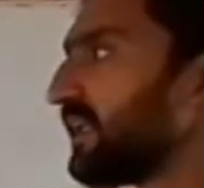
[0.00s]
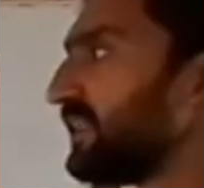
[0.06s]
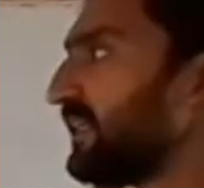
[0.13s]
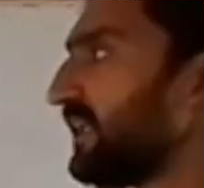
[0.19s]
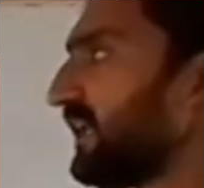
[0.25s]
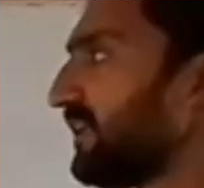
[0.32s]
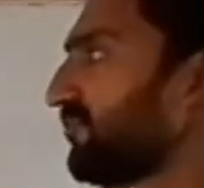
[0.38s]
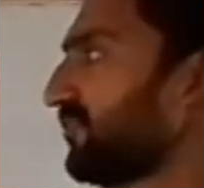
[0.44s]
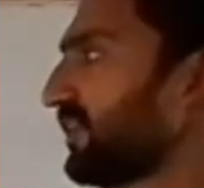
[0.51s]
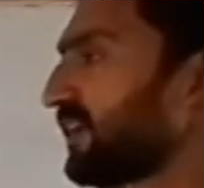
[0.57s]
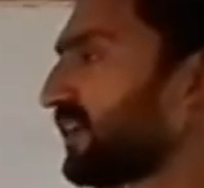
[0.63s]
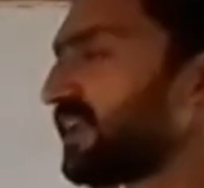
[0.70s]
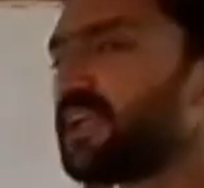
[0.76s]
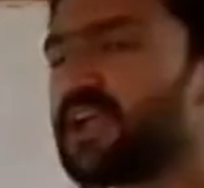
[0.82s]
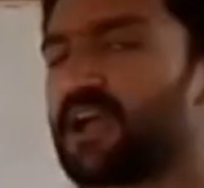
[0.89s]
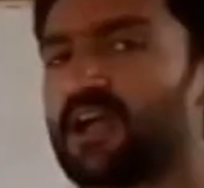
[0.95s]
These
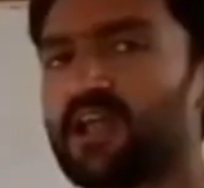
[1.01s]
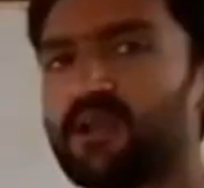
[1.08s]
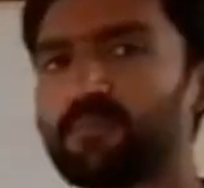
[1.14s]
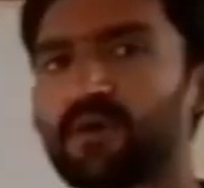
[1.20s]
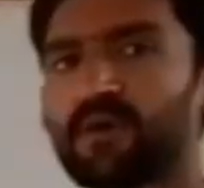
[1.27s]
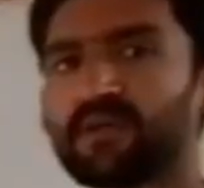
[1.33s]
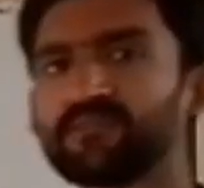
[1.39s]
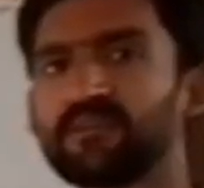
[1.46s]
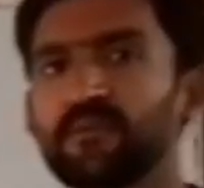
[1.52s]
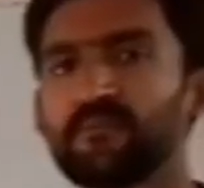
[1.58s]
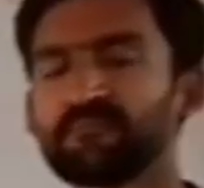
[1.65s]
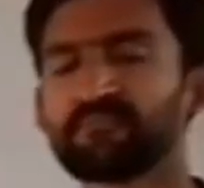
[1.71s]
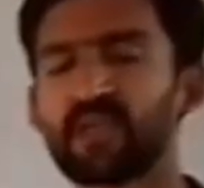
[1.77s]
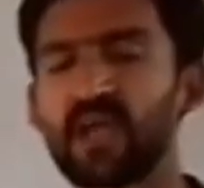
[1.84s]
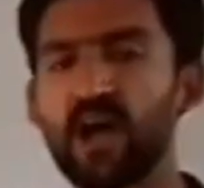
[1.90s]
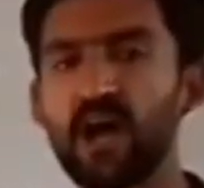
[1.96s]
degree help us
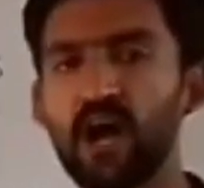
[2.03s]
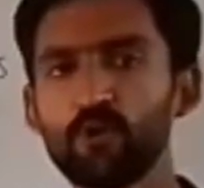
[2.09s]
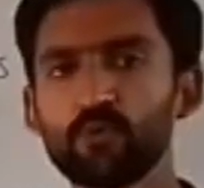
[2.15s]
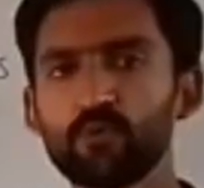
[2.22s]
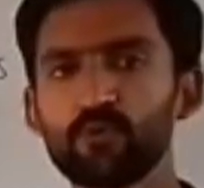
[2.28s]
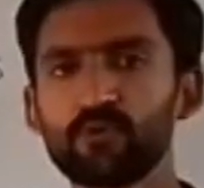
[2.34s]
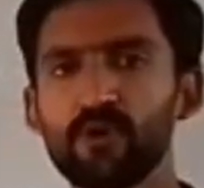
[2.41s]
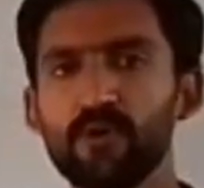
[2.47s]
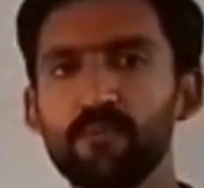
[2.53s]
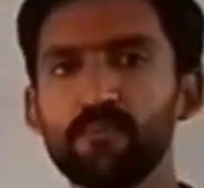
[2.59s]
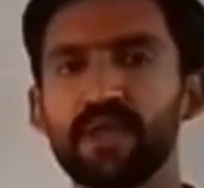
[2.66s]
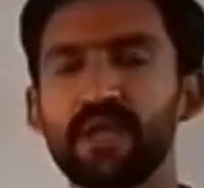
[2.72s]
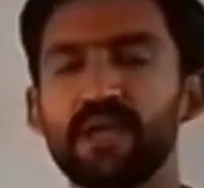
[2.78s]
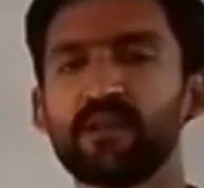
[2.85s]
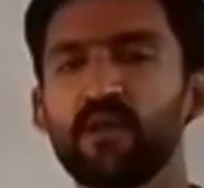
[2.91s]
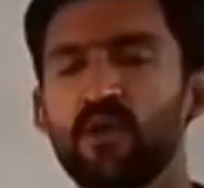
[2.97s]
how to
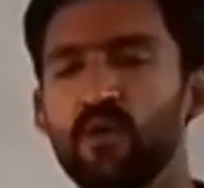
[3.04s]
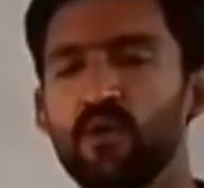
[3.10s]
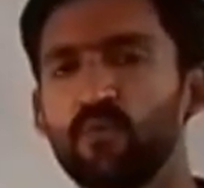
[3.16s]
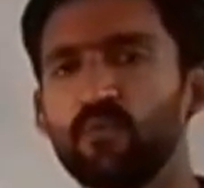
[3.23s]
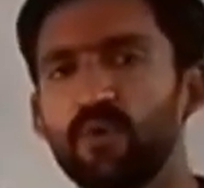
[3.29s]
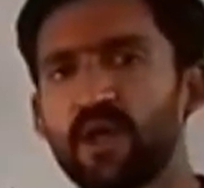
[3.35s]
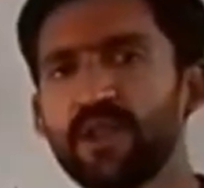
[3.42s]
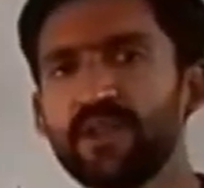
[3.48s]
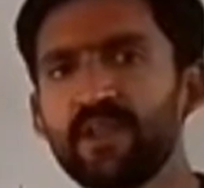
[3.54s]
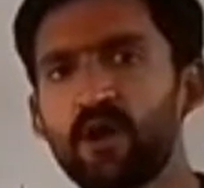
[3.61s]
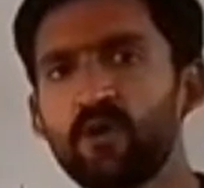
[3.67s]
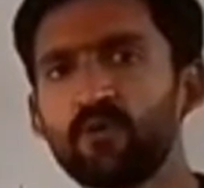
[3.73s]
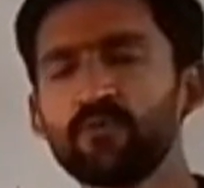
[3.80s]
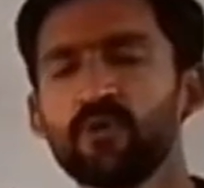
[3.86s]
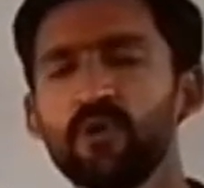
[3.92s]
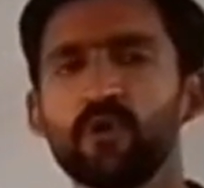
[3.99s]
compare one
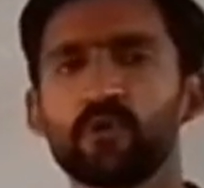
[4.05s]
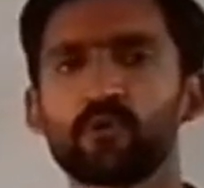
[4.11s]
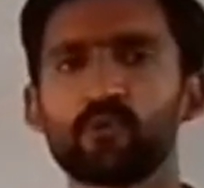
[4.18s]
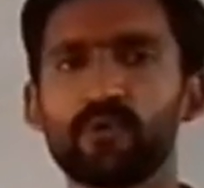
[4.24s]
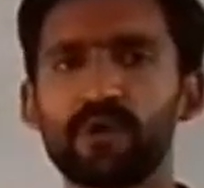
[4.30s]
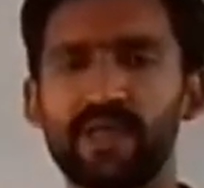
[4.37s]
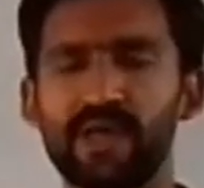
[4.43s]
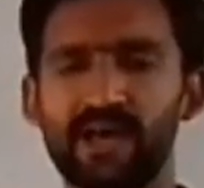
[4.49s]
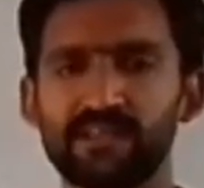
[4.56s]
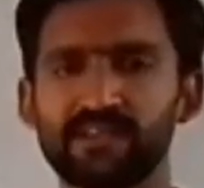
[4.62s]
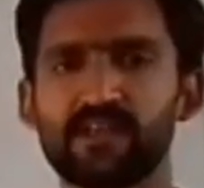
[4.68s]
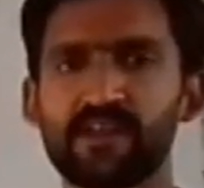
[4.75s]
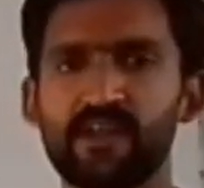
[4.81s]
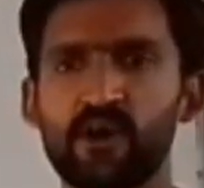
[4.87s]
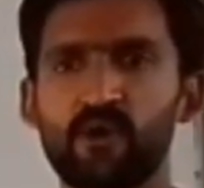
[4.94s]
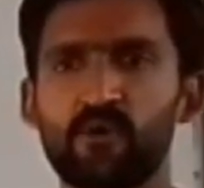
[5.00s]
noun to
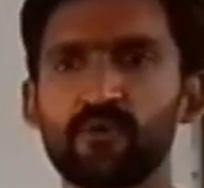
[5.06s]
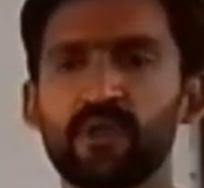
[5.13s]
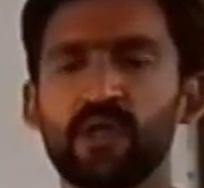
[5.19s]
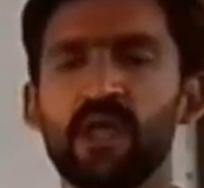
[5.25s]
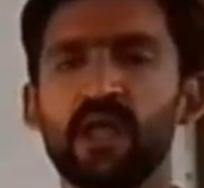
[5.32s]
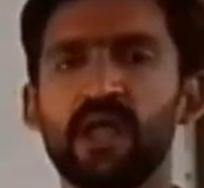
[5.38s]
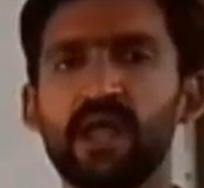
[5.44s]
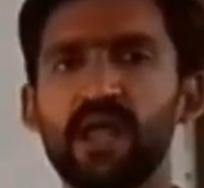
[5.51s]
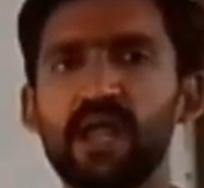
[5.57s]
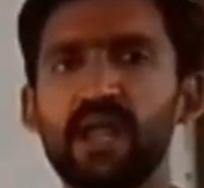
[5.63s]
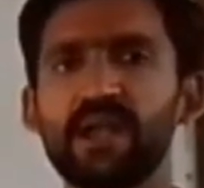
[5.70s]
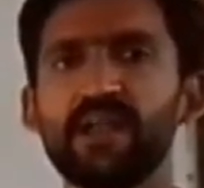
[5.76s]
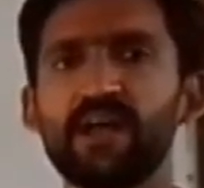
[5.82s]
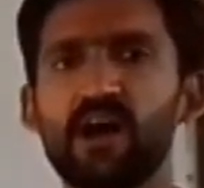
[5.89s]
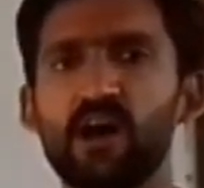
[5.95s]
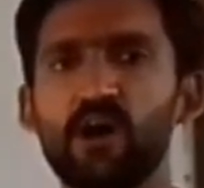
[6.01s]
another noun
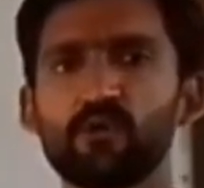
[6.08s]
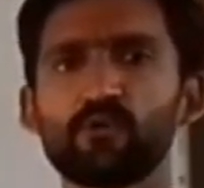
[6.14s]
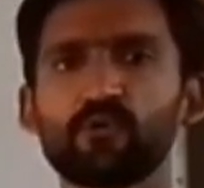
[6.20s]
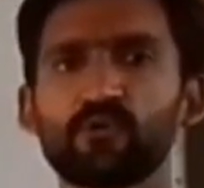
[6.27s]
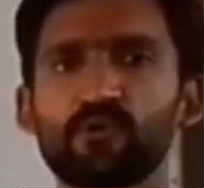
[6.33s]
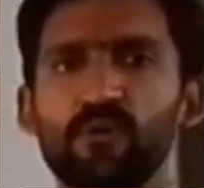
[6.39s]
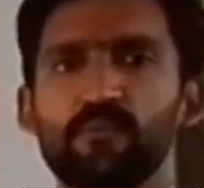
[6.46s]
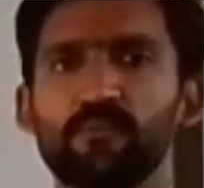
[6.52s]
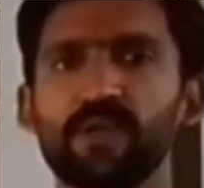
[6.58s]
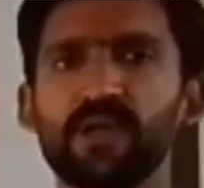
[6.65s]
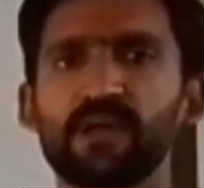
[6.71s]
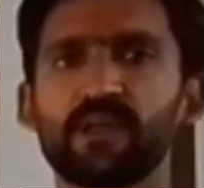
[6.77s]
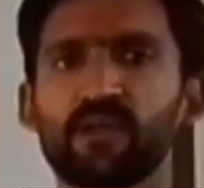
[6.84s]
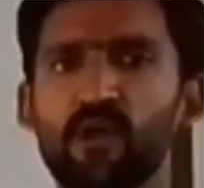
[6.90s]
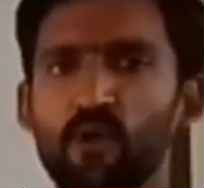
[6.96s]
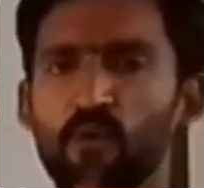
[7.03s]
and how to
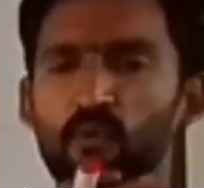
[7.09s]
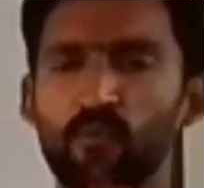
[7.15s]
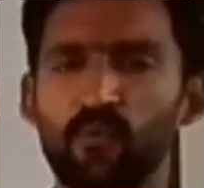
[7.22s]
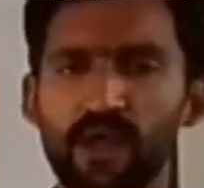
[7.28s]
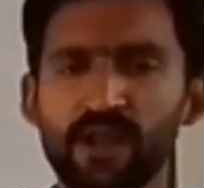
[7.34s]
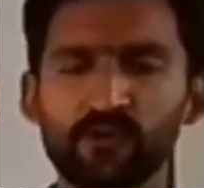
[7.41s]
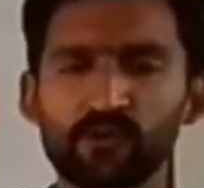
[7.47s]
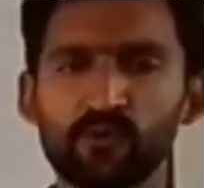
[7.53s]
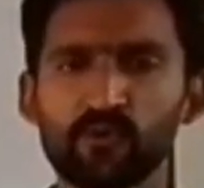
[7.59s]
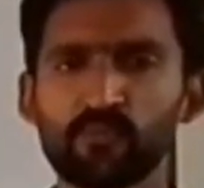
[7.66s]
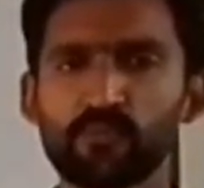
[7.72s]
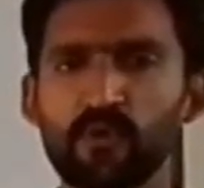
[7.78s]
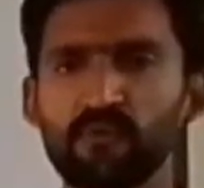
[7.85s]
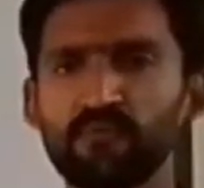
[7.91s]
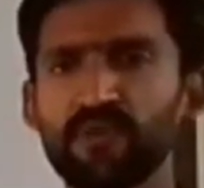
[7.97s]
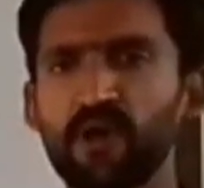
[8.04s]
compare one group
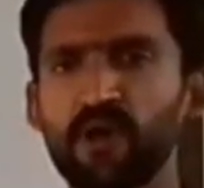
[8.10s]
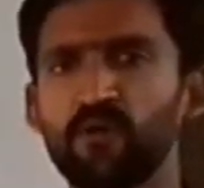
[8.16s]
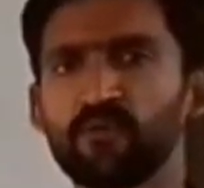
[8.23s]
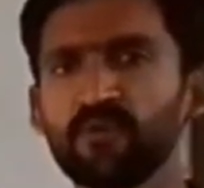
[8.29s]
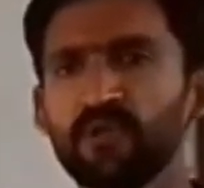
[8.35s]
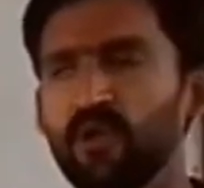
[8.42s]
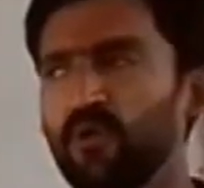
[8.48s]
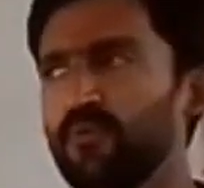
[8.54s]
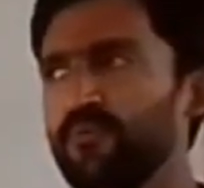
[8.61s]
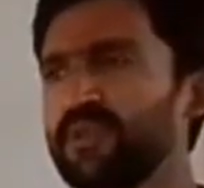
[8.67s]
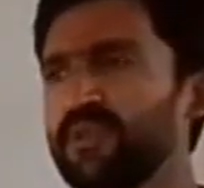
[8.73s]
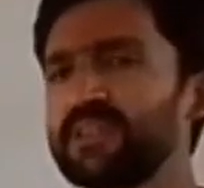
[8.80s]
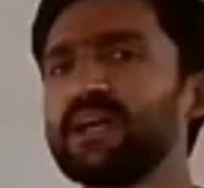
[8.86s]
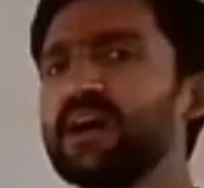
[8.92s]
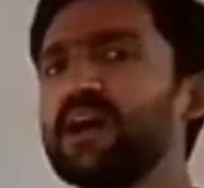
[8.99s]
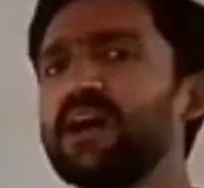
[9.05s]
of noun
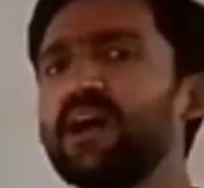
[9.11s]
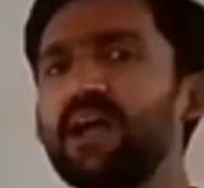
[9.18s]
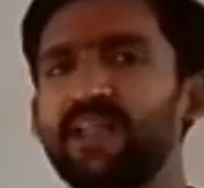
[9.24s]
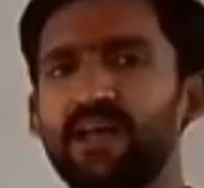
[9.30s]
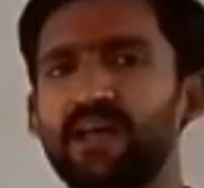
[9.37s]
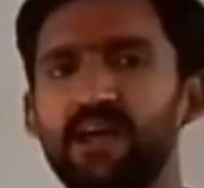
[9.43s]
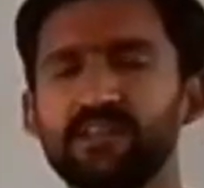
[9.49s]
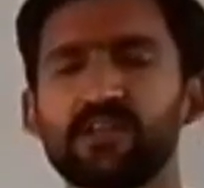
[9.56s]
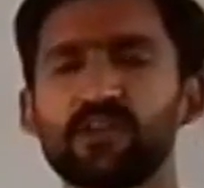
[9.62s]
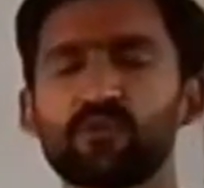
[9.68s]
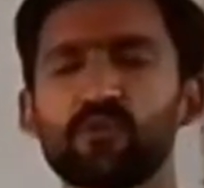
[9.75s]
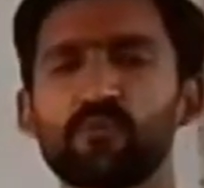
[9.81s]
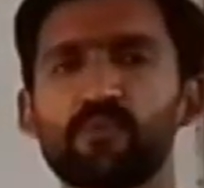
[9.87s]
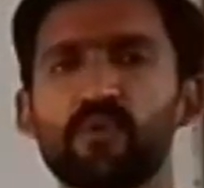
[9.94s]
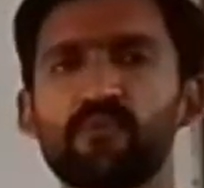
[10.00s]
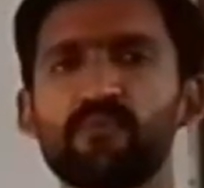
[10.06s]
with another
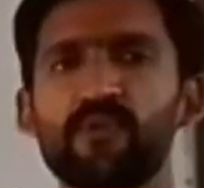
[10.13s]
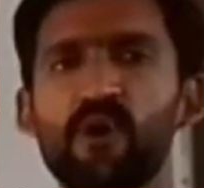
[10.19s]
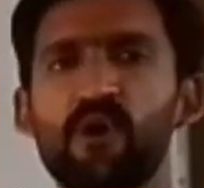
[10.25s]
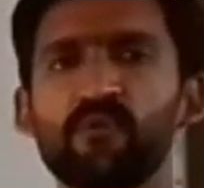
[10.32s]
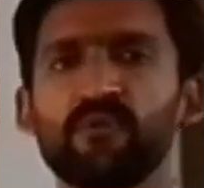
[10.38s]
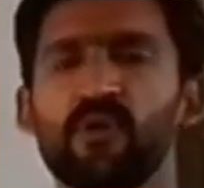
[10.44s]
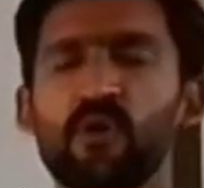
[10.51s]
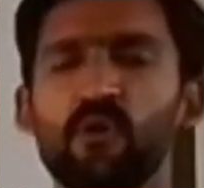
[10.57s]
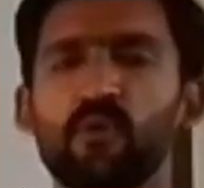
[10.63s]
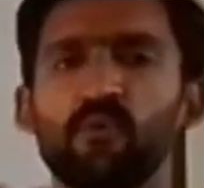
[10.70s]
group of noun,